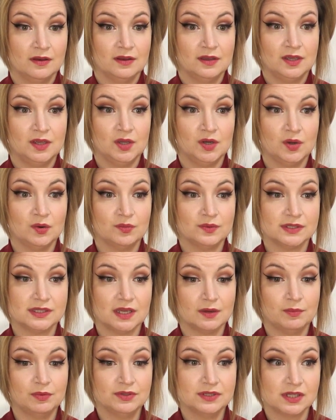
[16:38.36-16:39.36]
you know, was
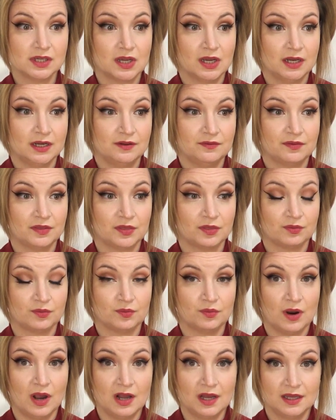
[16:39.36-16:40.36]
able to kind of
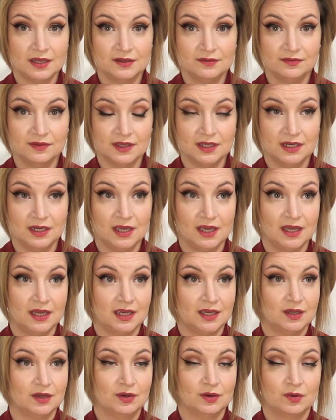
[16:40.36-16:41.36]
thrive in
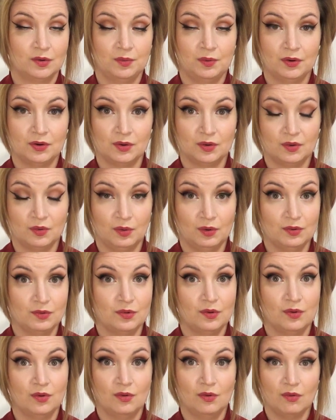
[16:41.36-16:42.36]
a
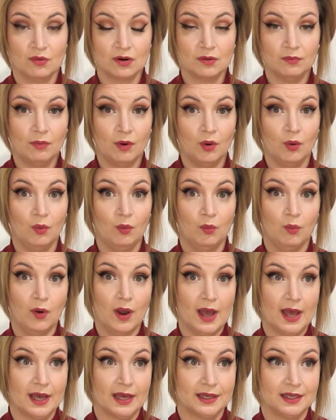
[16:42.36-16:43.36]
quote-unquote normal
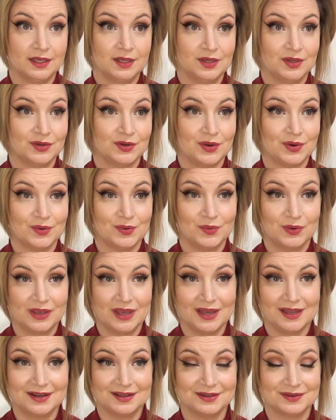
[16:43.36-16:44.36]
way, you know,
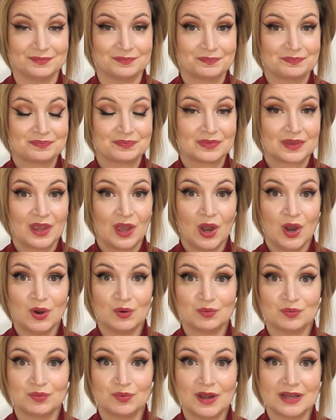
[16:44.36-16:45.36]
get a
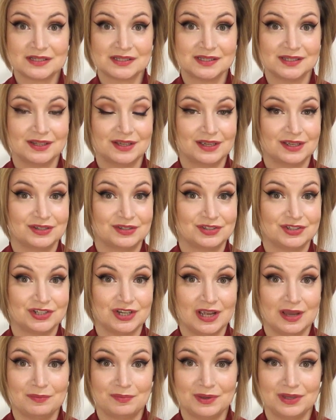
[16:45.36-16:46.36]
wrestling
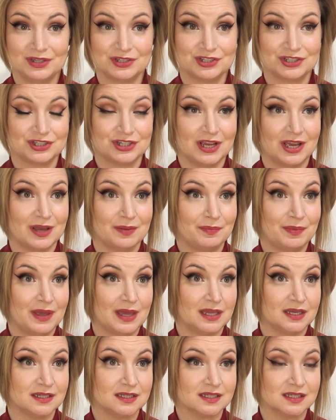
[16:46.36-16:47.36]
championship
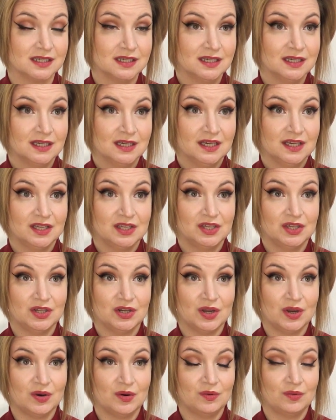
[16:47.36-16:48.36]
and, you
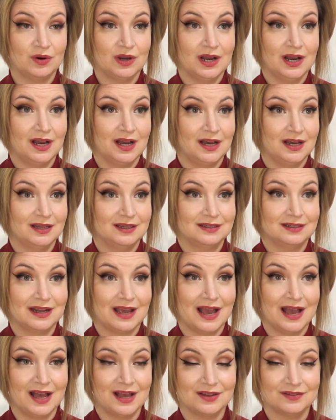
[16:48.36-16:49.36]
know,
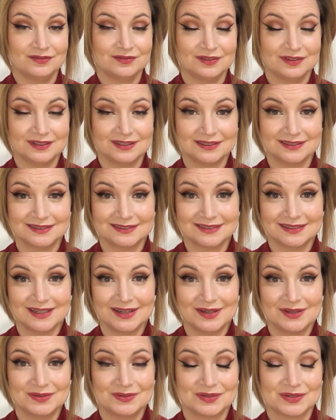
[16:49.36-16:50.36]
have
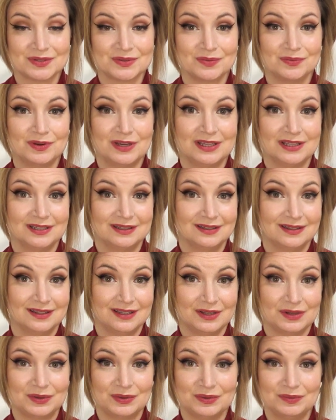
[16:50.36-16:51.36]
a sweet
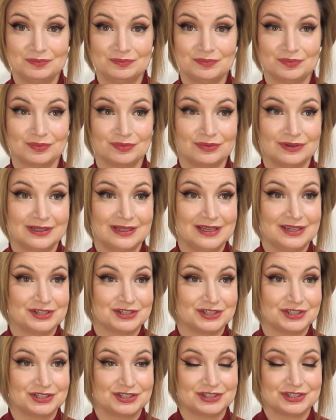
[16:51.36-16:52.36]
little
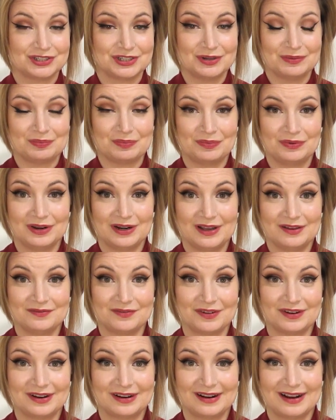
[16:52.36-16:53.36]
relationship,
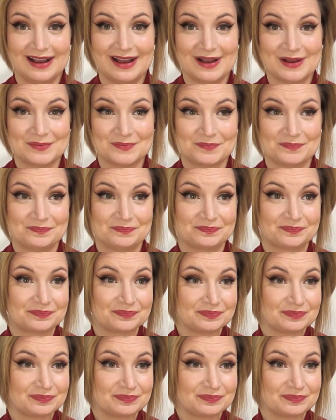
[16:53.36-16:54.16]
whatever,